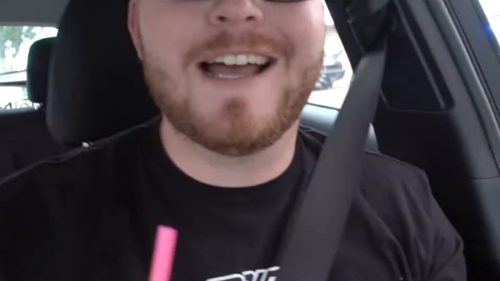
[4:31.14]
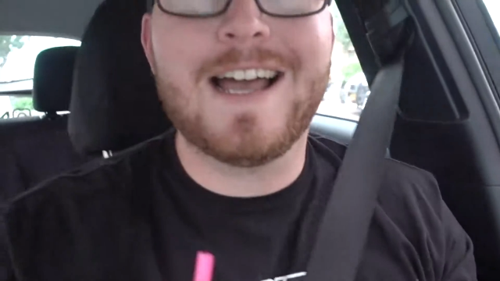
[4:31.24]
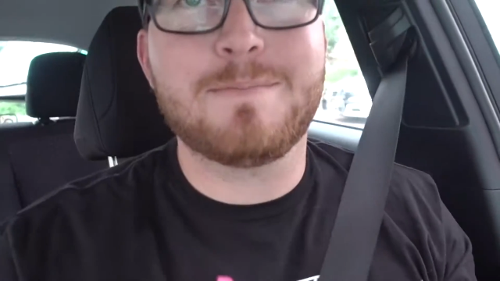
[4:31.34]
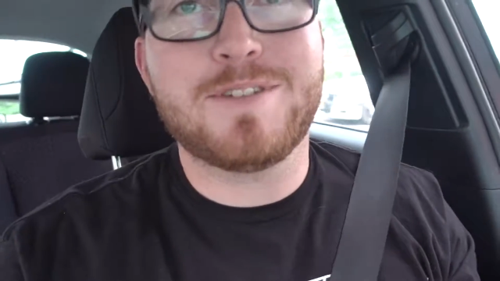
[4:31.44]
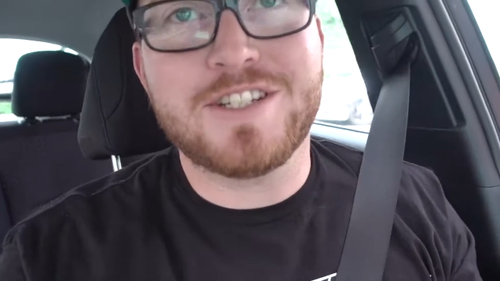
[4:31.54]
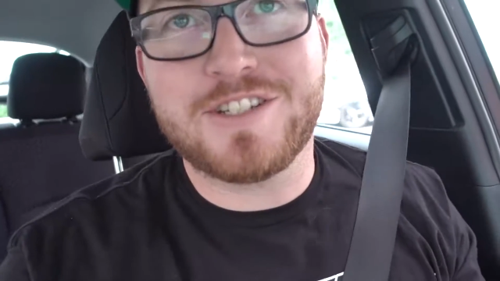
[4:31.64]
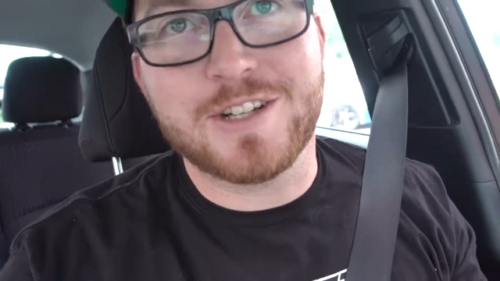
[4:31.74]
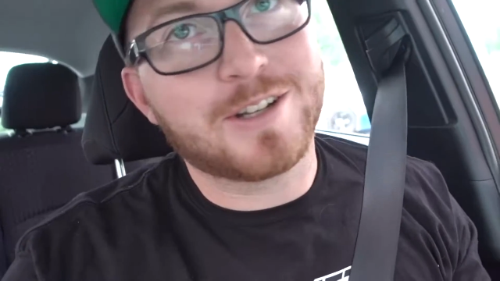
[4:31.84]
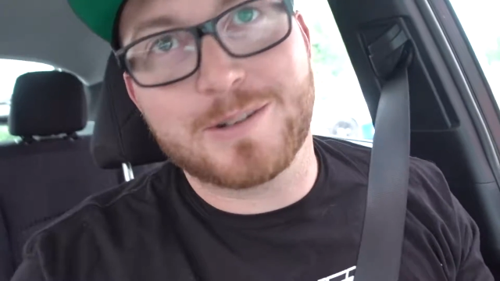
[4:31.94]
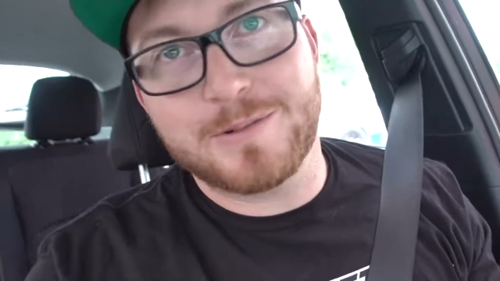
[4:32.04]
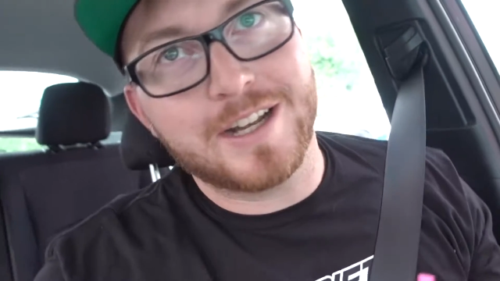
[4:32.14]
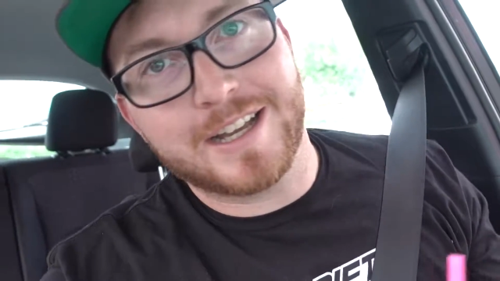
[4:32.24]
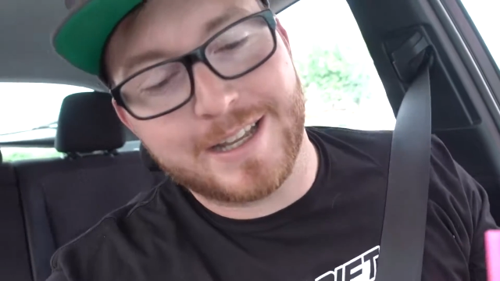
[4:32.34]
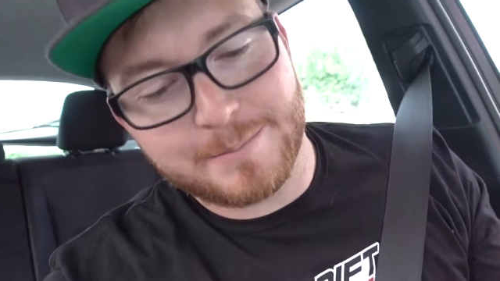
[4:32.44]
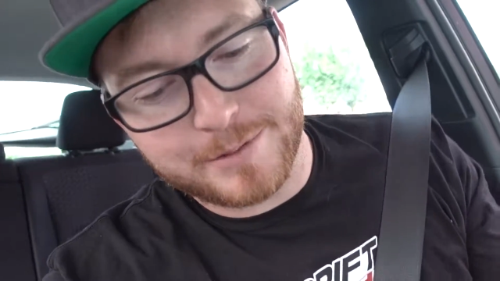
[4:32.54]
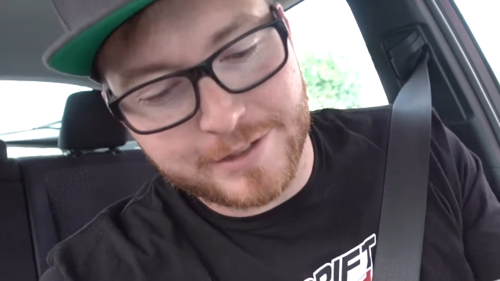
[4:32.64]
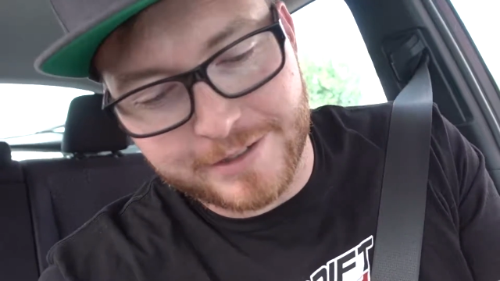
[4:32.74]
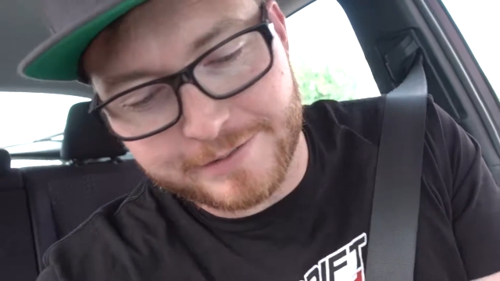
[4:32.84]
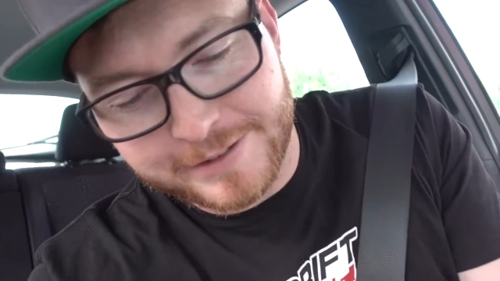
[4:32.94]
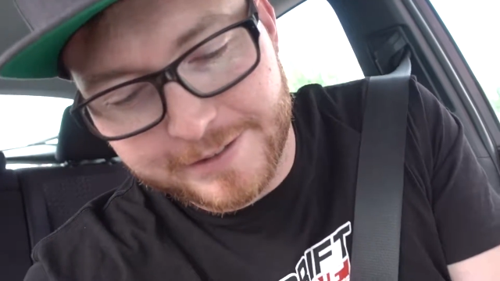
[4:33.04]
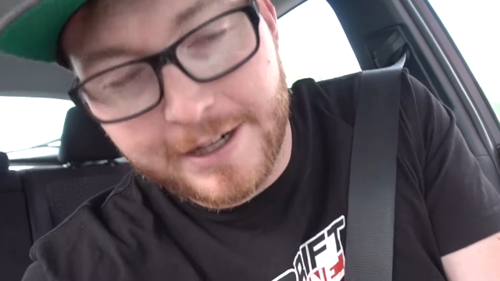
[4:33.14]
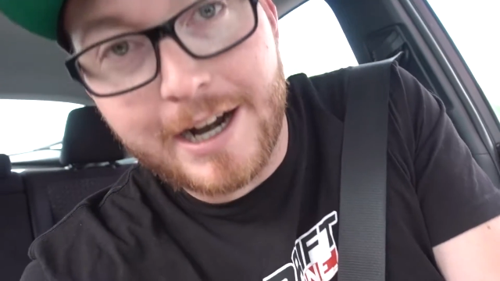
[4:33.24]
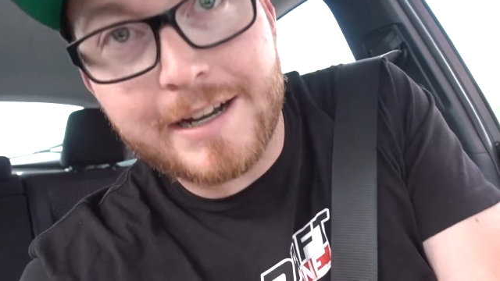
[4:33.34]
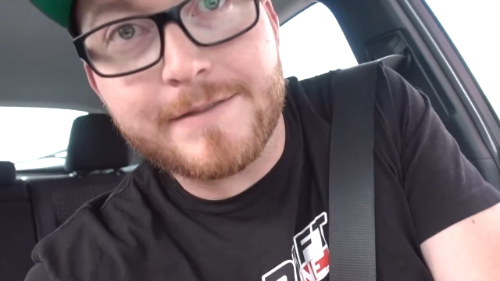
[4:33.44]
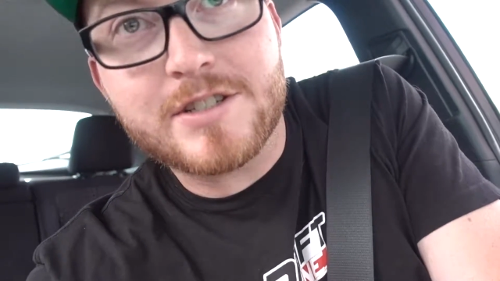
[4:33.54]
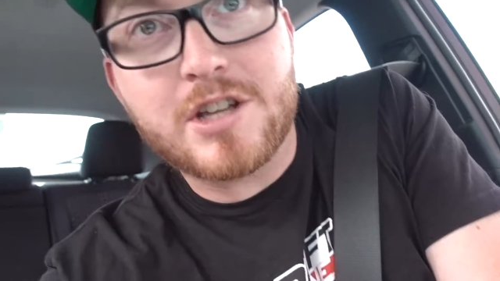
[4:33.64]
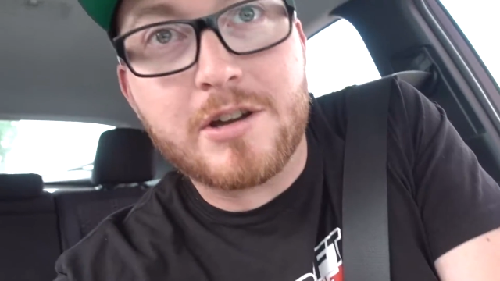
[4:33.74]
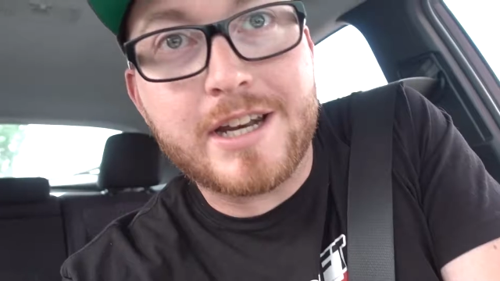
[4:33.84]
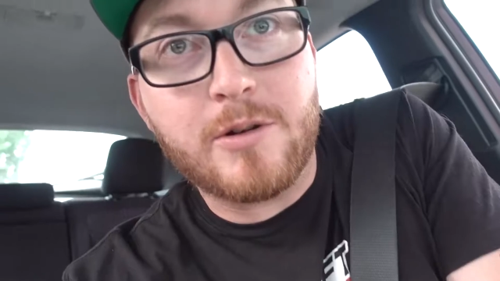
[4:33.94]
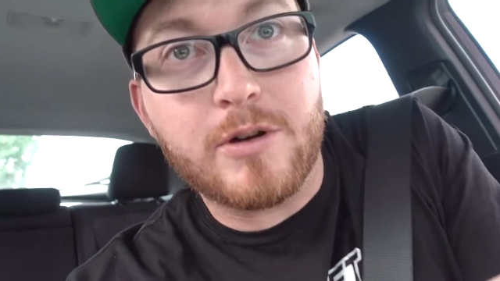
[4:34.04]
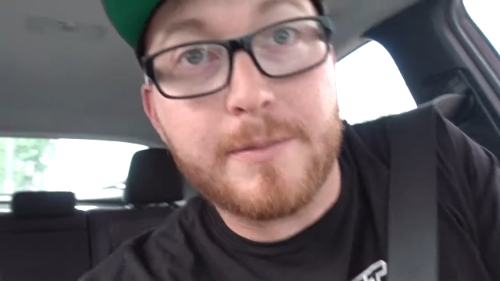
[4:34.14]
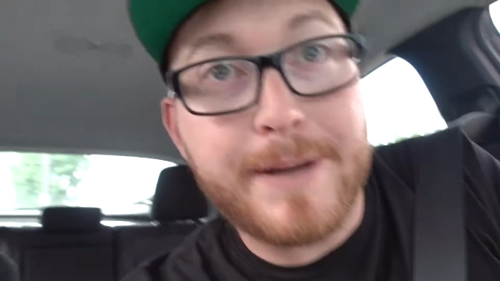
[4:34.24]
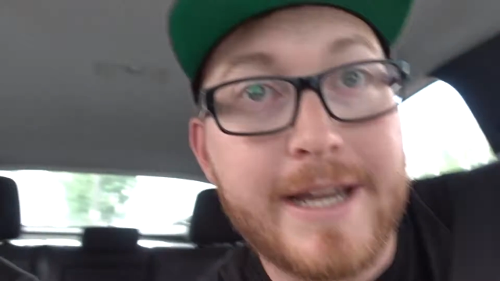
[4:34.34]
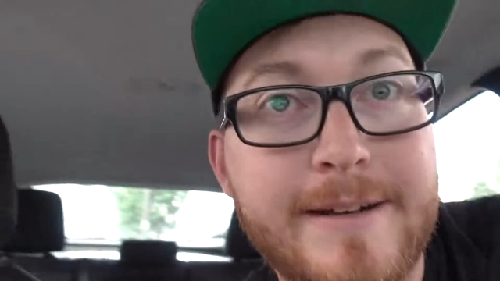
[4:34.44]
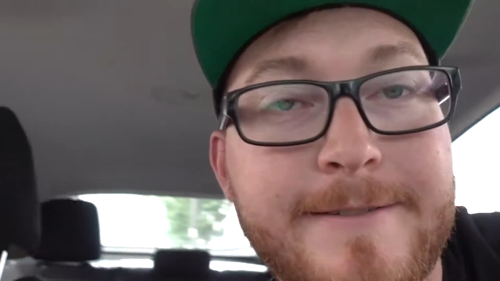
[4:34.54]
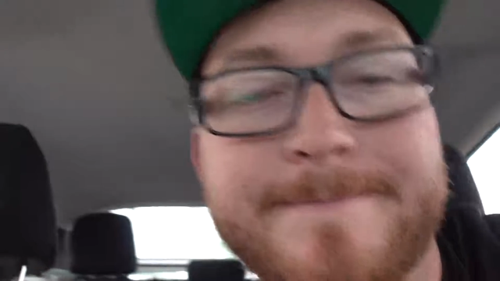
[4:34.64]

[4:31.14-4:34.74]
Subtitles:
I'm just joking, we're not getting pulled over. All right, let's go get an oil pan.